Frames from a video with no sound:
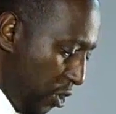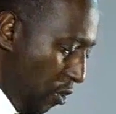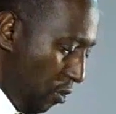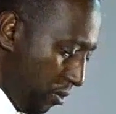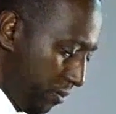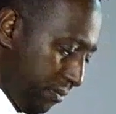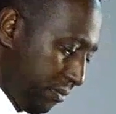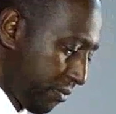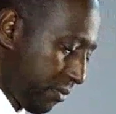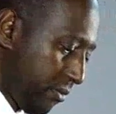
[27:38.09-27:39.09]
you?
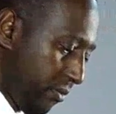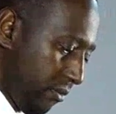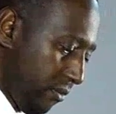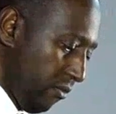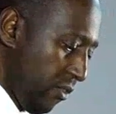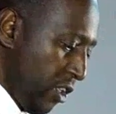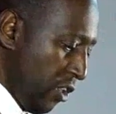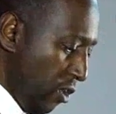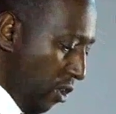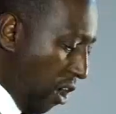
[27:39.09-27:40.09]

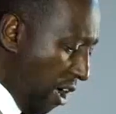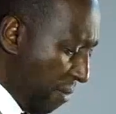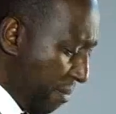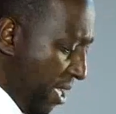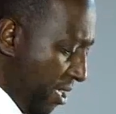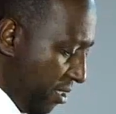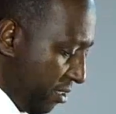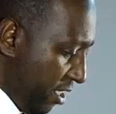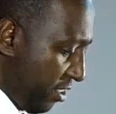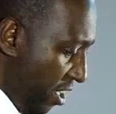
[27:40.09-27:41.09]
You call me
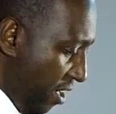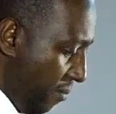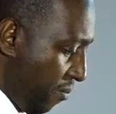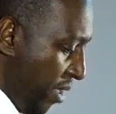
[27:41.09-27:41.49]
teacher